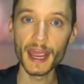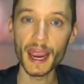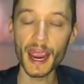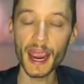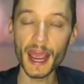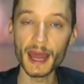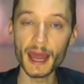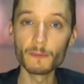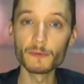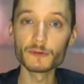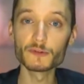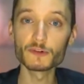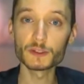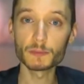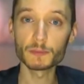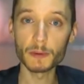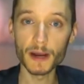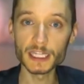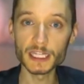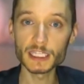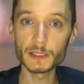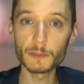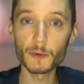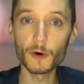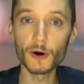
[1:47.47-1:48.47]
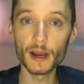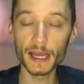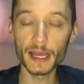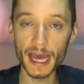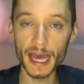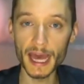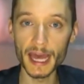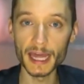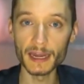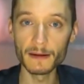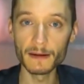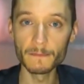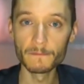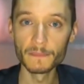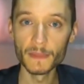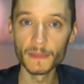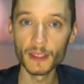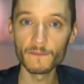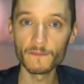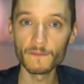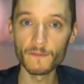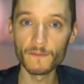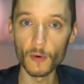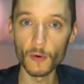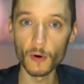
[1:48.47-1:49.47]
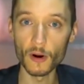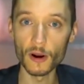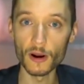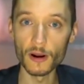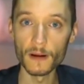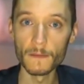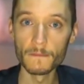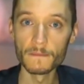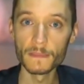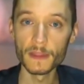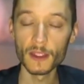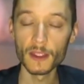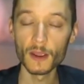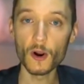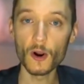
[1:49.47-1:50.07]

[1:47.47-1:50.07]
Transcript: and was responsible again for